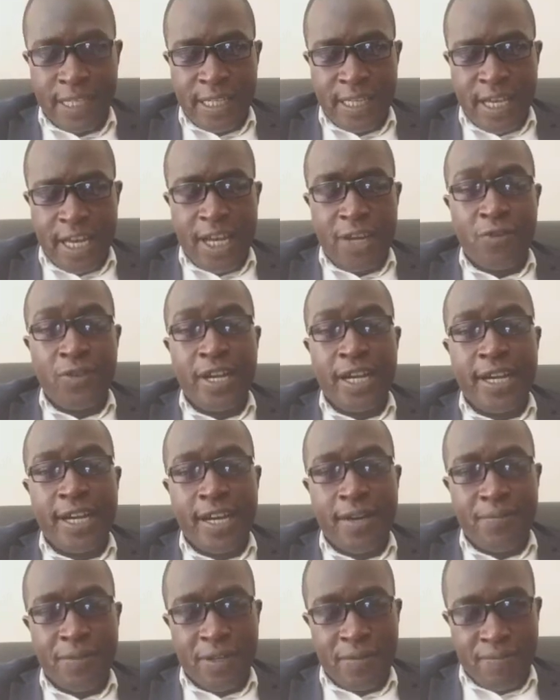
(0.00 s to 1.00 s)
And we are
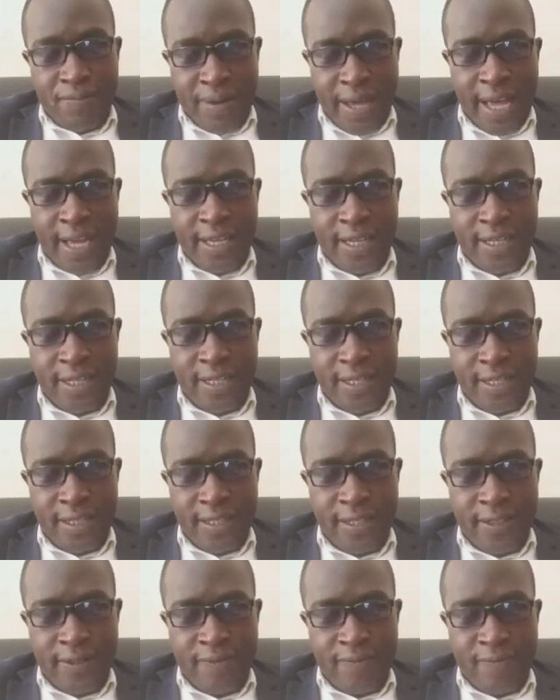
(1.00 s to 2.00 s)
coming back
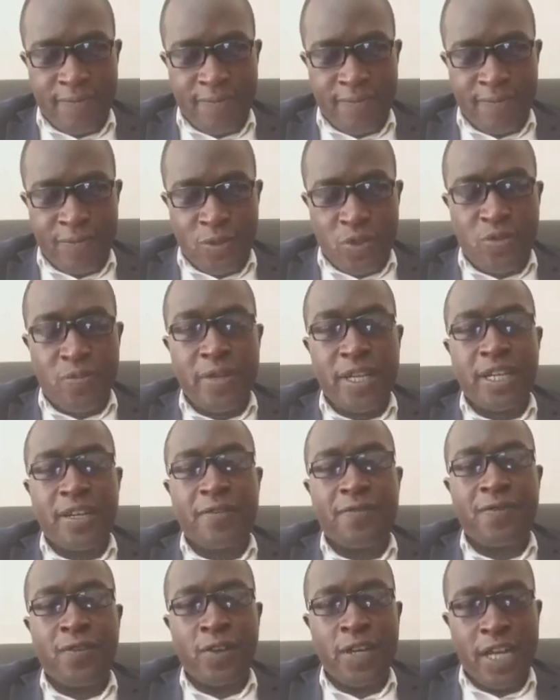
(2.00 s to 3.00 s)
to make a
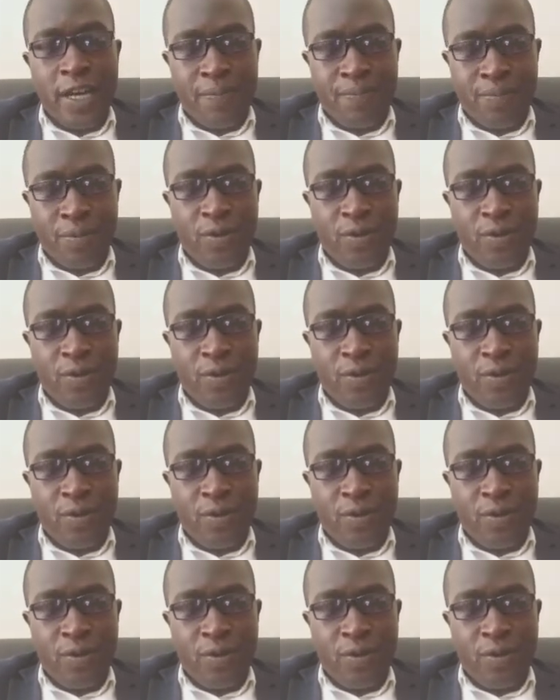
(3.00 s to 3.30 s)
follow-up